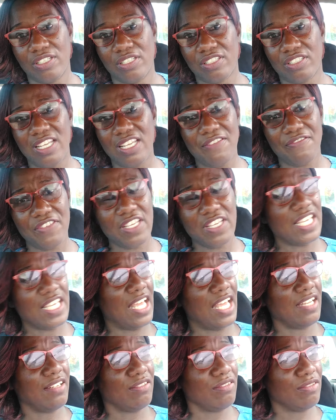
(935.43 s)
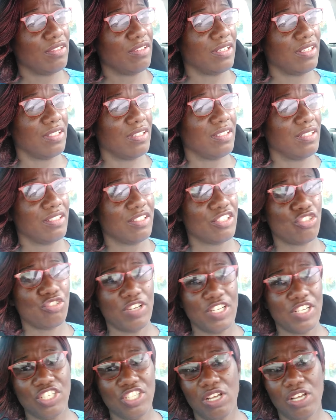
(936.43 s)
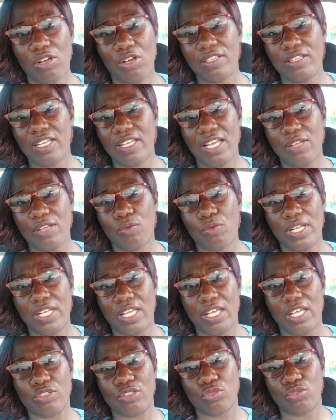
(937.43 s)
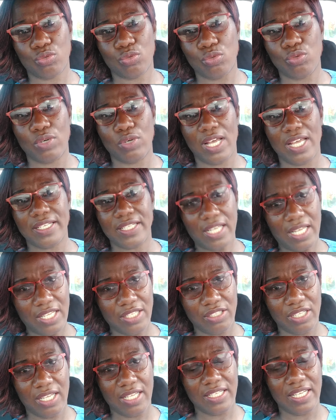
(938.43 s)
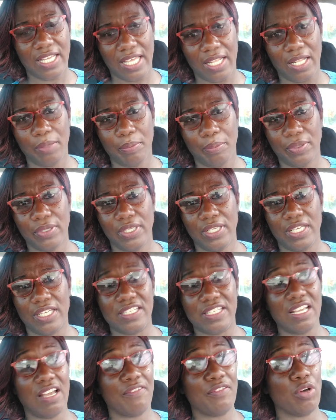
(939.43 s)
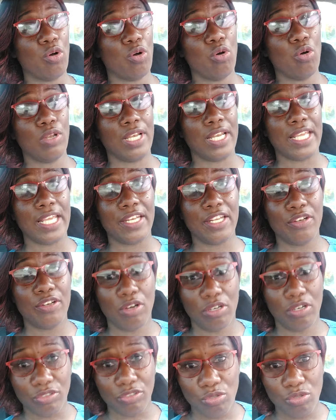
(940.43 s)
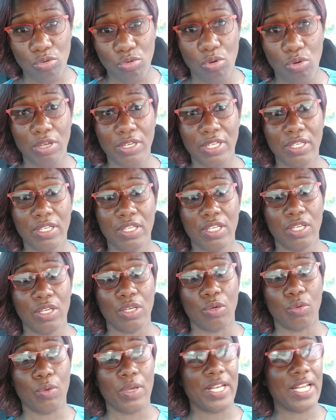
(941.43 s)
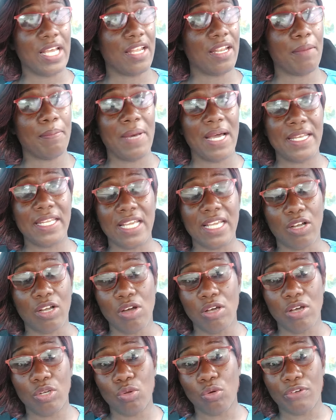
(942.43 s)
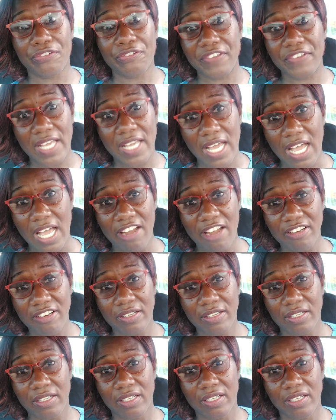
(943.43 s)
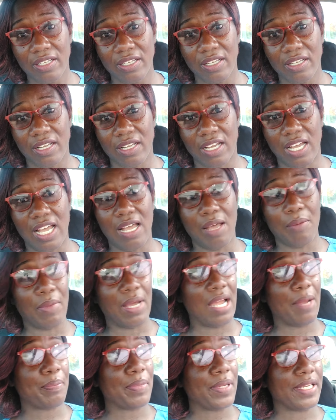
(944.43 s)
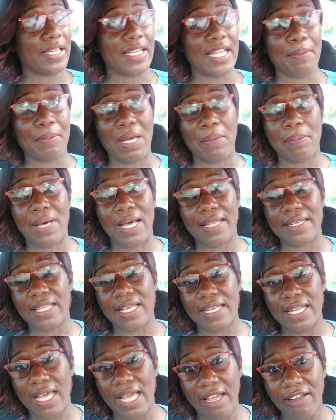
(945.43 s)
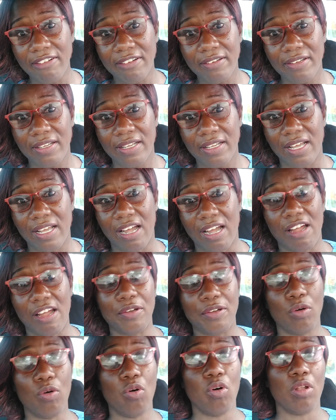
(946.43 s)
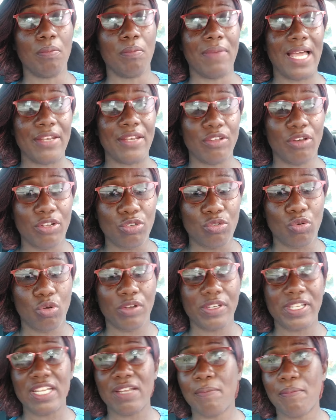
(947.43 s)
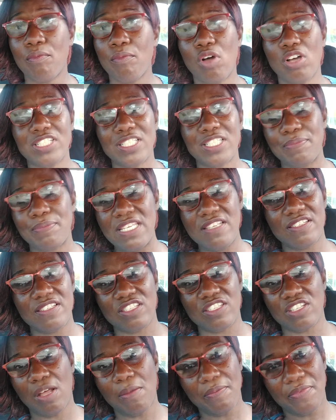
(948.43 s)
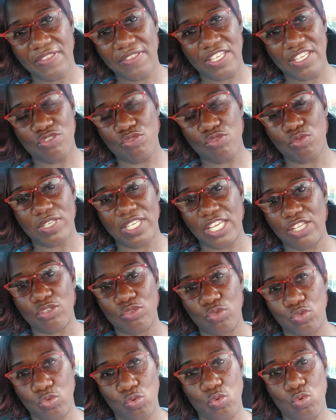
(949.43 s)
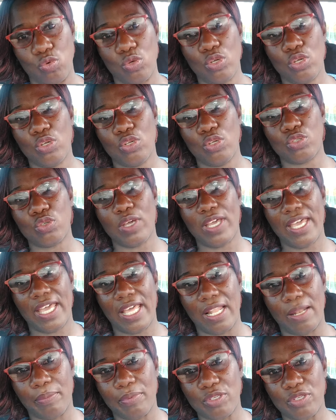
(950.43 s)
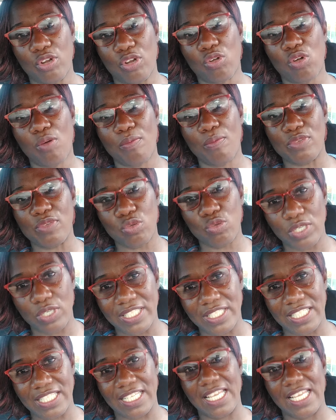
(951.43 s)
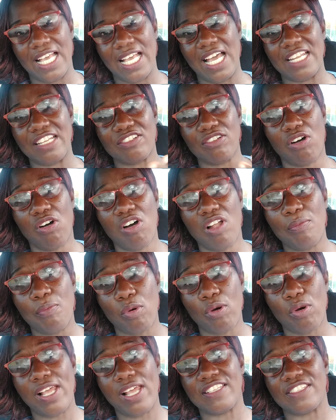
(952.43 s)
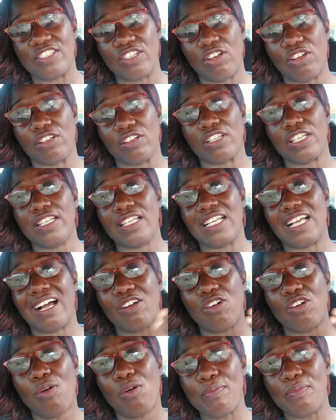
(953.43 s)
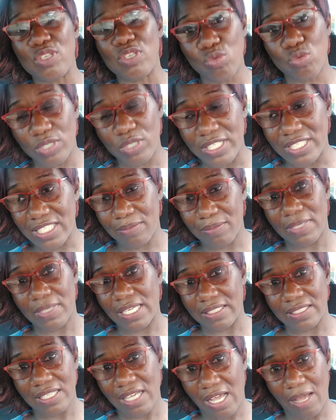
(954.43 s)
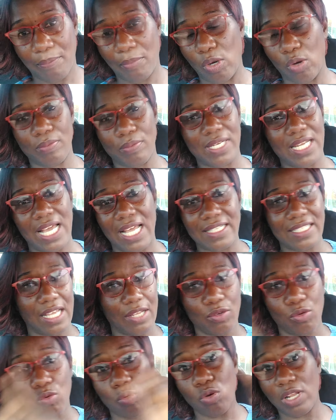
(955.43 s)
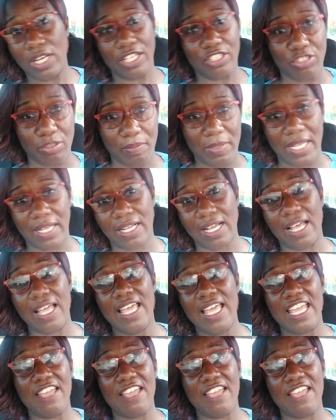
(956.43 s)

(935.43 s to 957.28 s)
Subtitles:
So if you can stretch your hand one and two and help, you have the old lady down the road, when anybody can't look for her, picking them abandon her, or the old man down the road, there must be something you can do to help your community. And it all boils down a community matter, but I'm not at the whole of Jamaica.